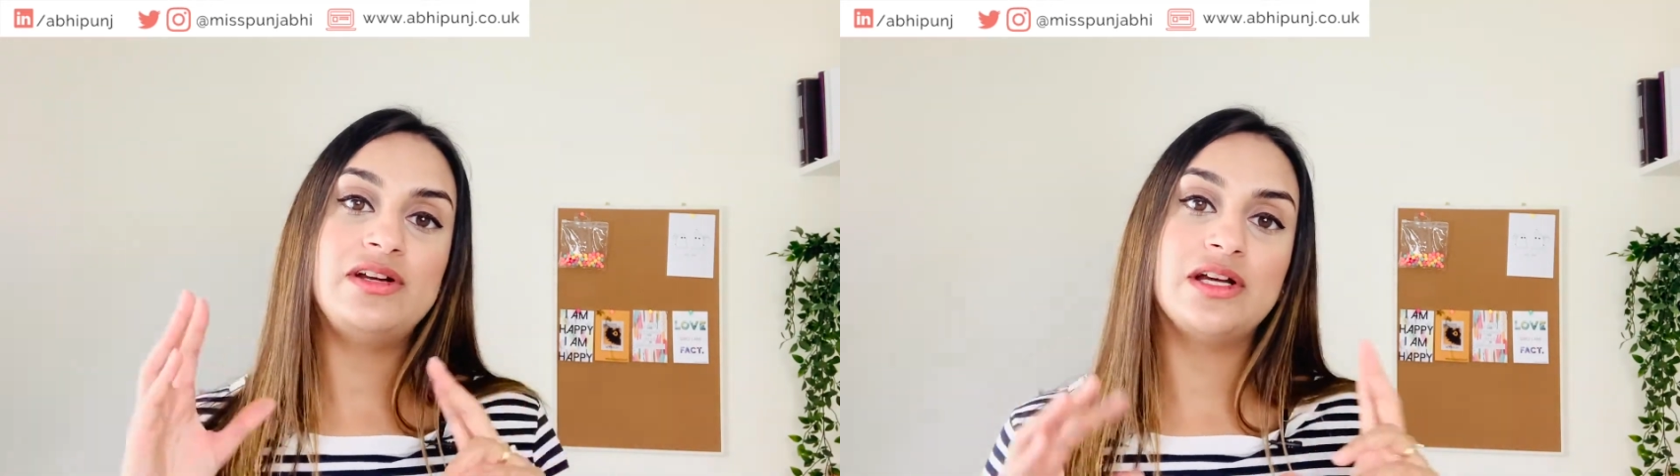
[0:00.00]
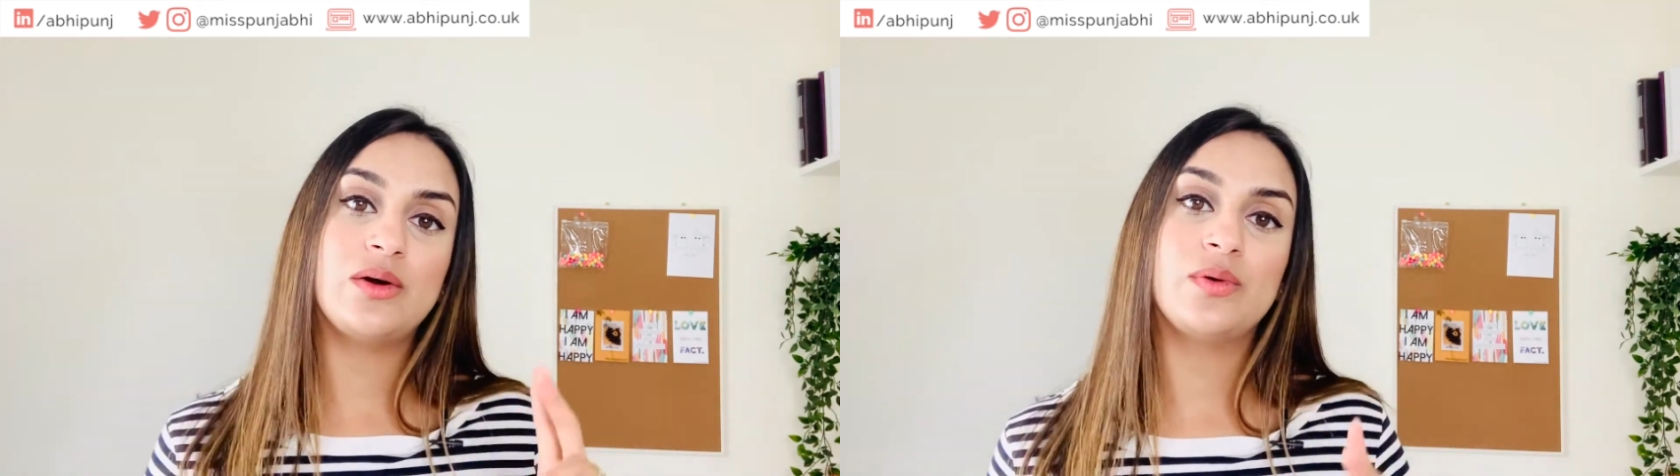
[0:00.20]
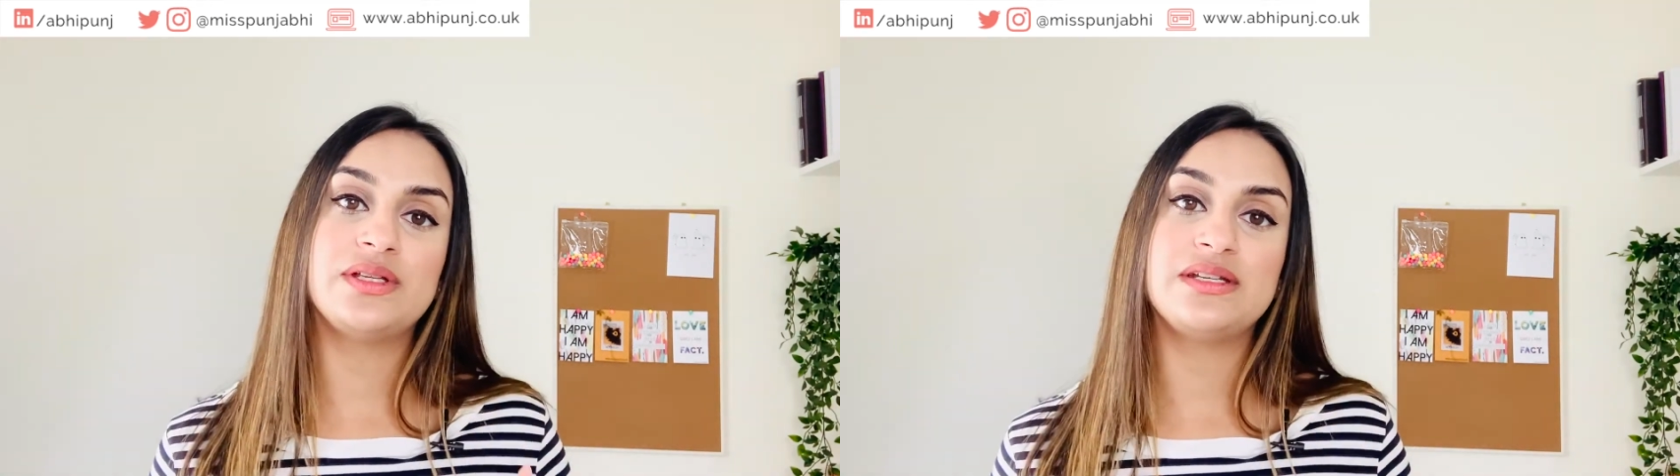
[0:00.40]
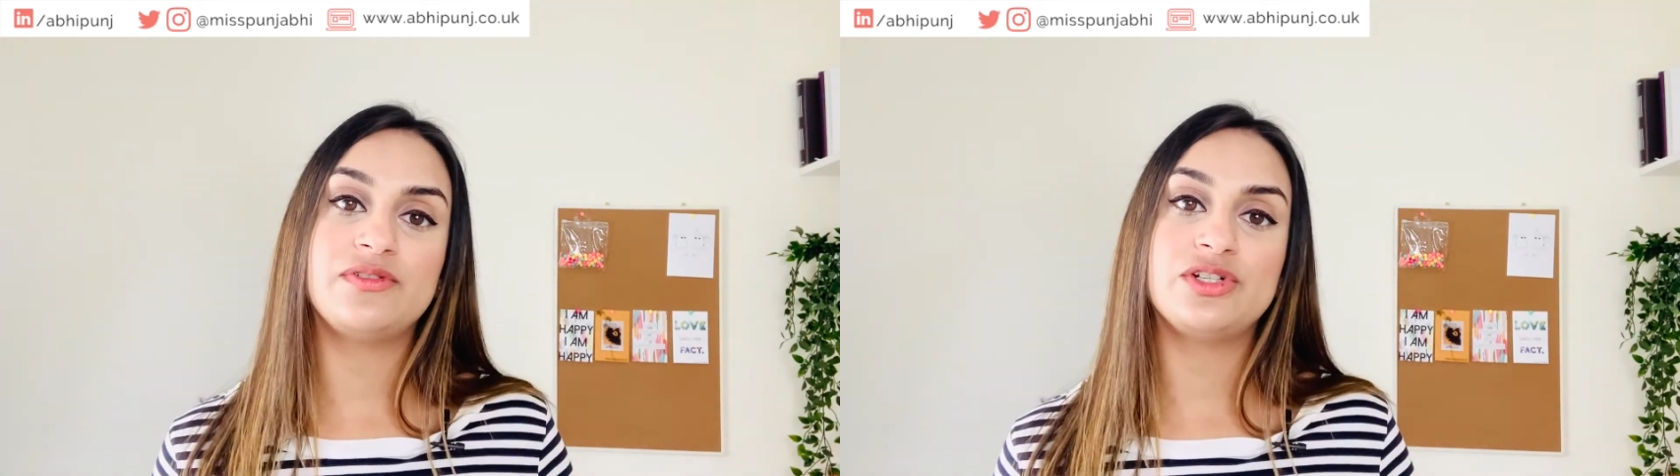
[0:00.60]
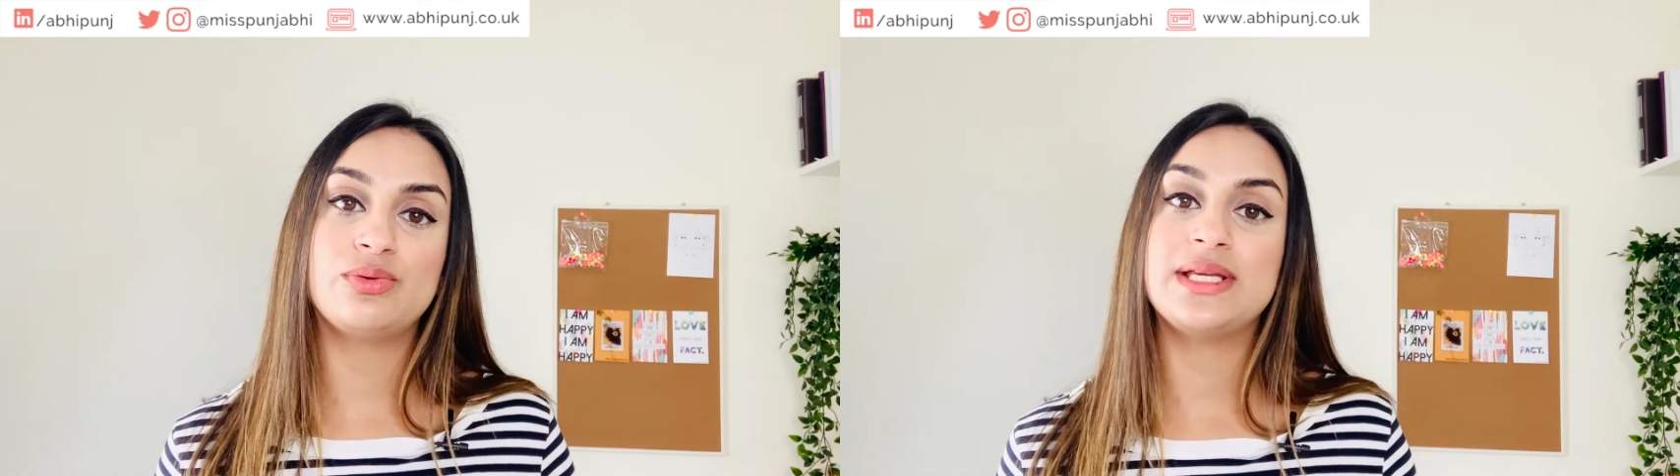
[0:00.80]
look at all the
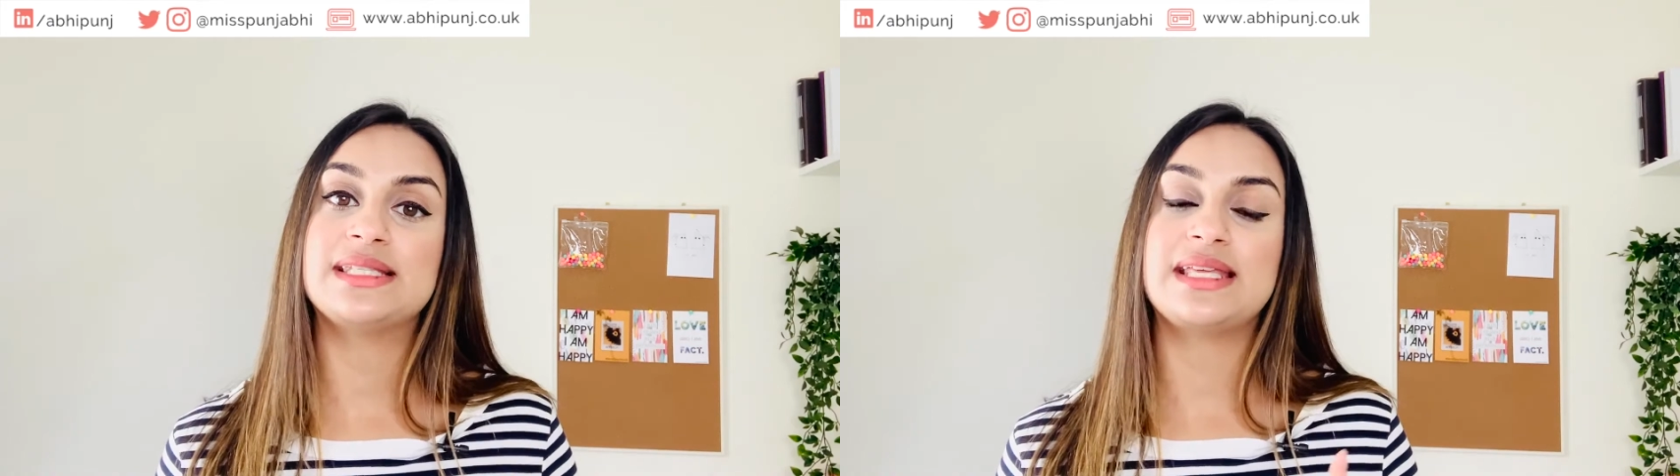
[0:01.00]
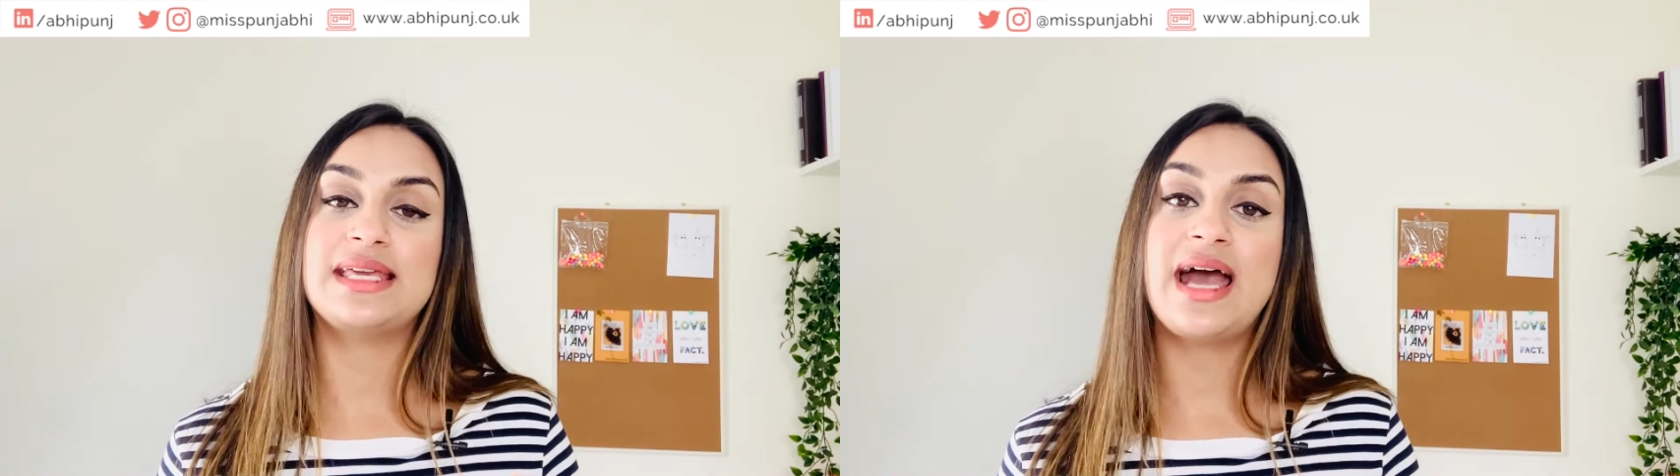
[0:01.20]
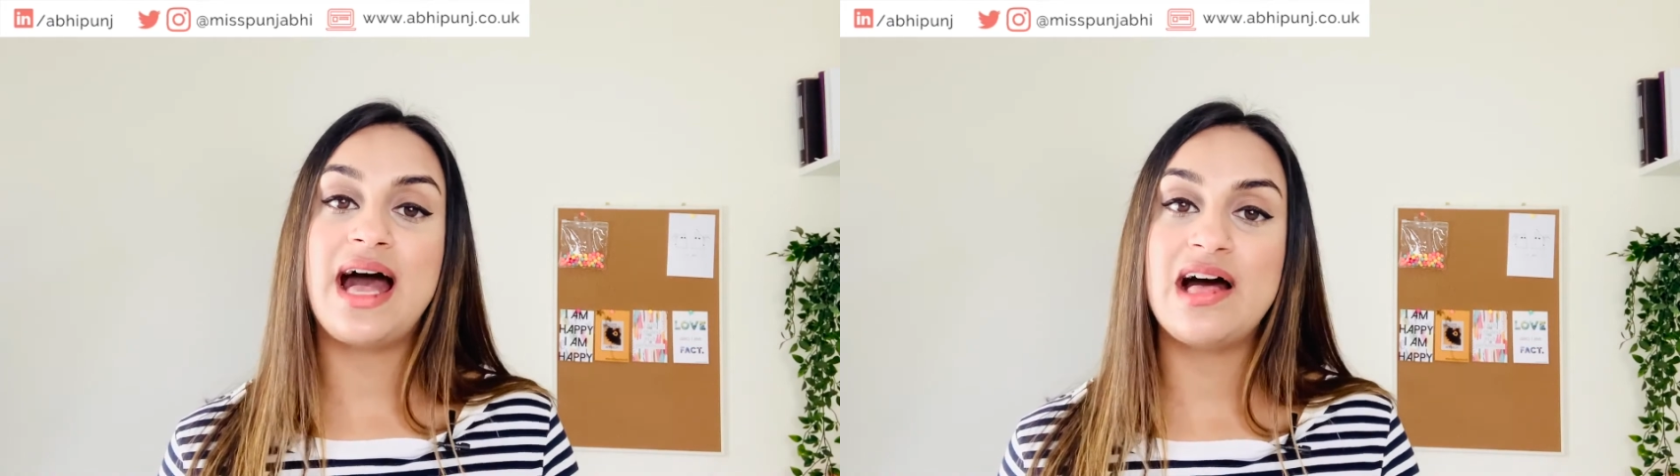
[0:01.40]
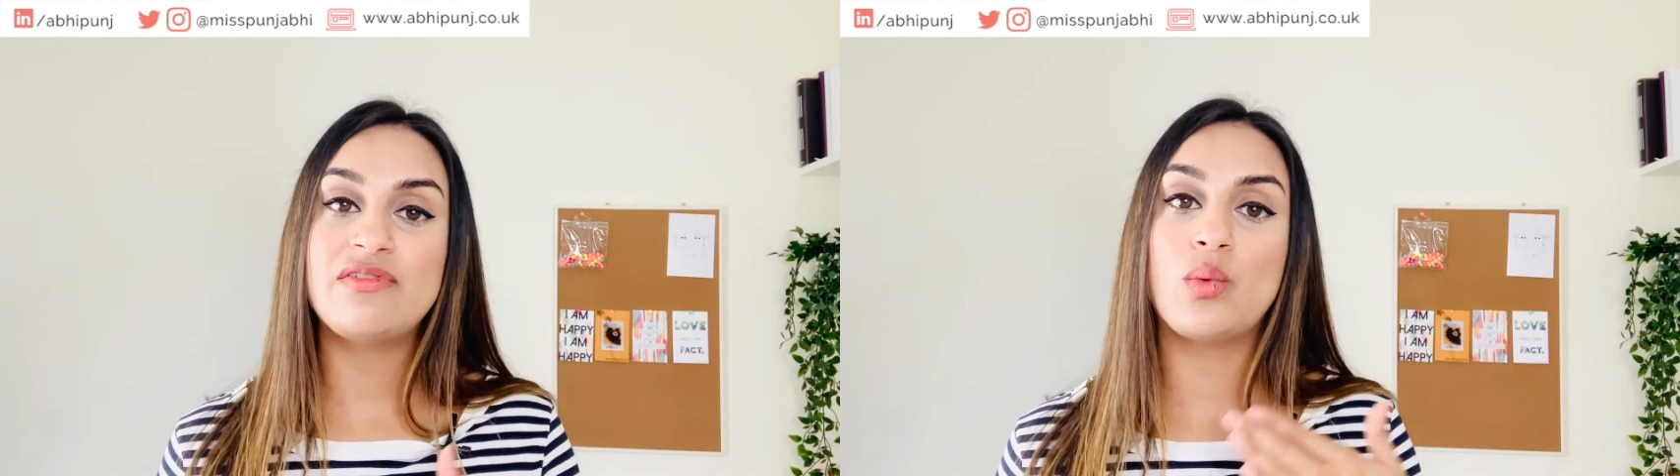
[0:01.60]
different tweets that you have,